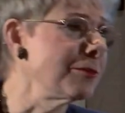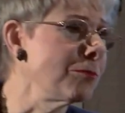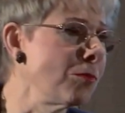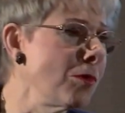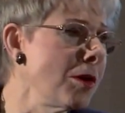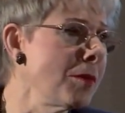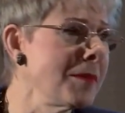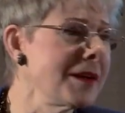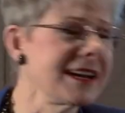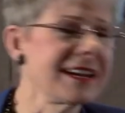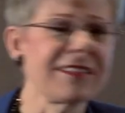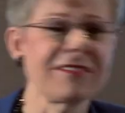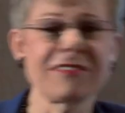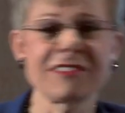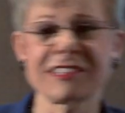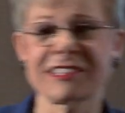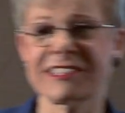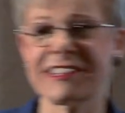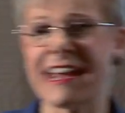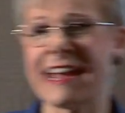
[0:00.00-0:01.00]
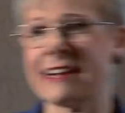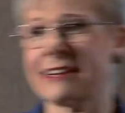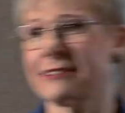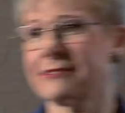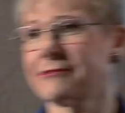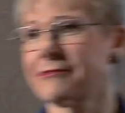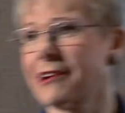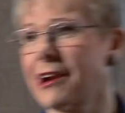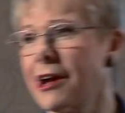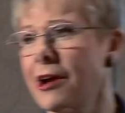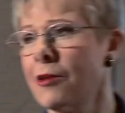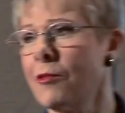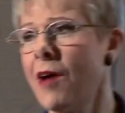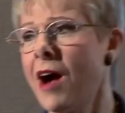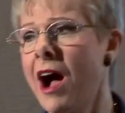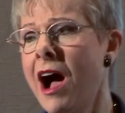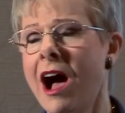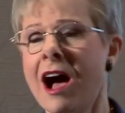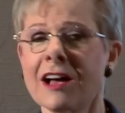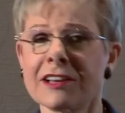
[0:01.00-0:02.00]
a woman in the second row
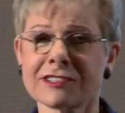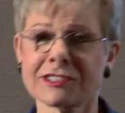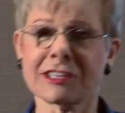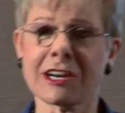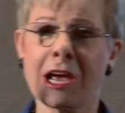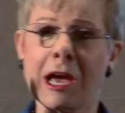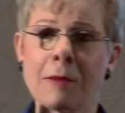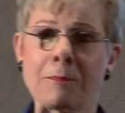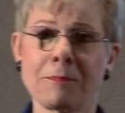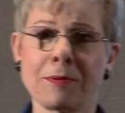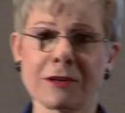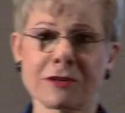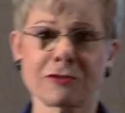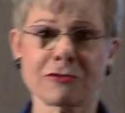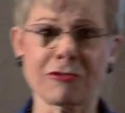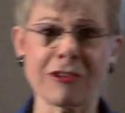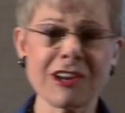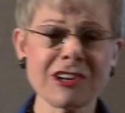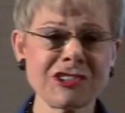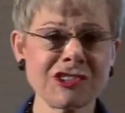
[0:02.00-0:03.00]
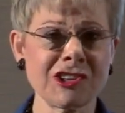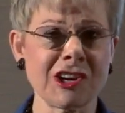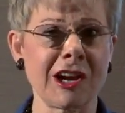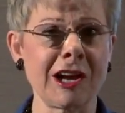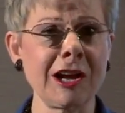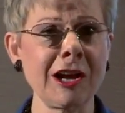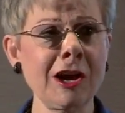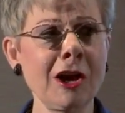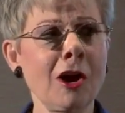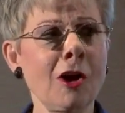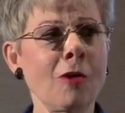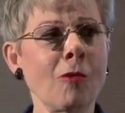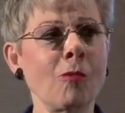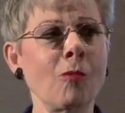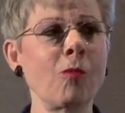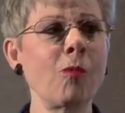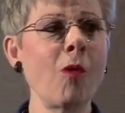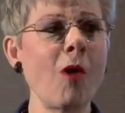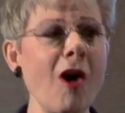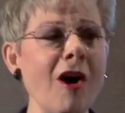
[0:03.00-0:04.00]
asked, Patricia,
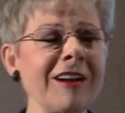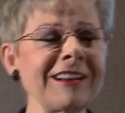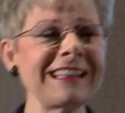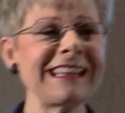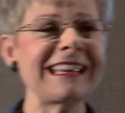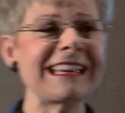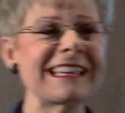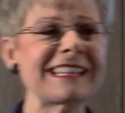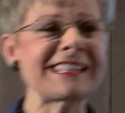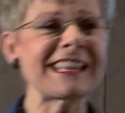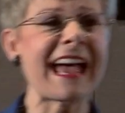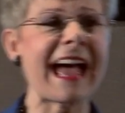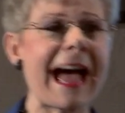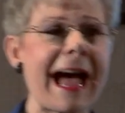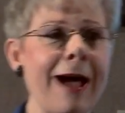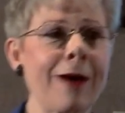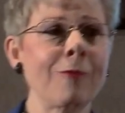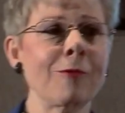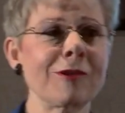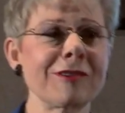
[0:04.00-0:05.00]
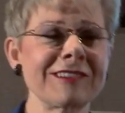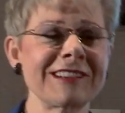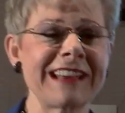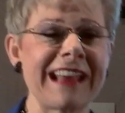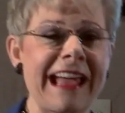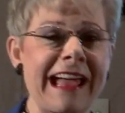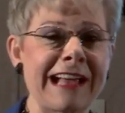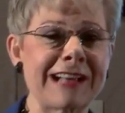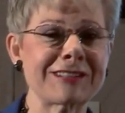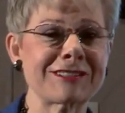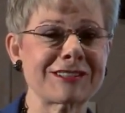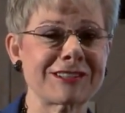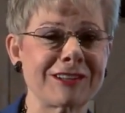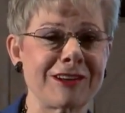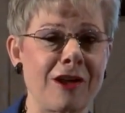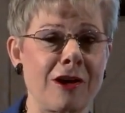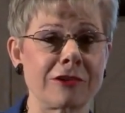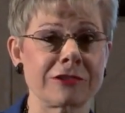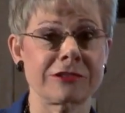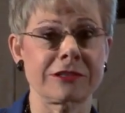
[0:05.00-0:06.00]
what is our next
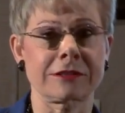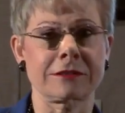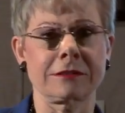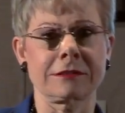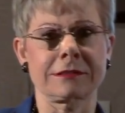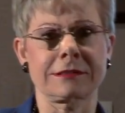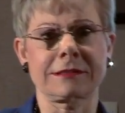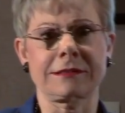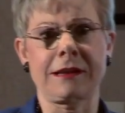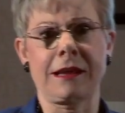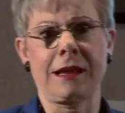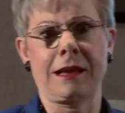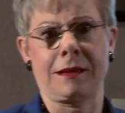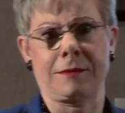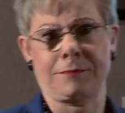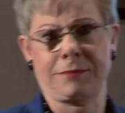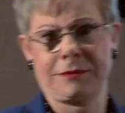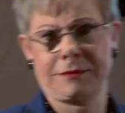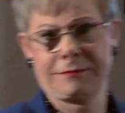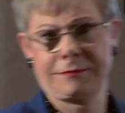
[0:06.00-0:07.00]
logical step?